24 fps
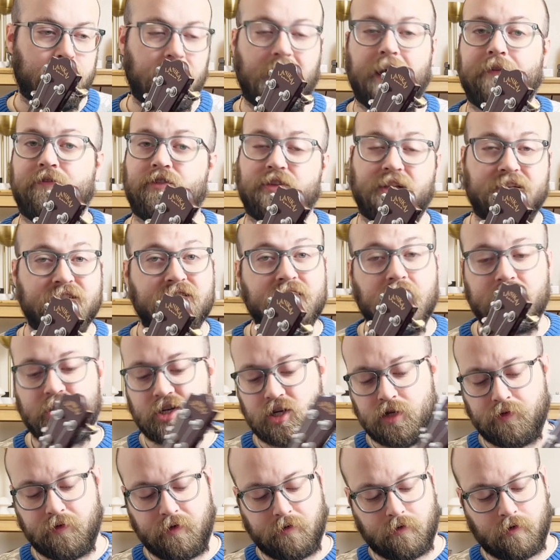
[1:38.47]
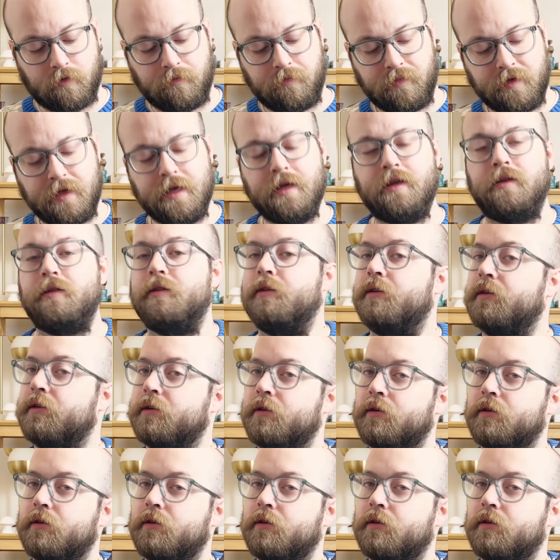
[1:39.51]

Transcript: After that section, we repeat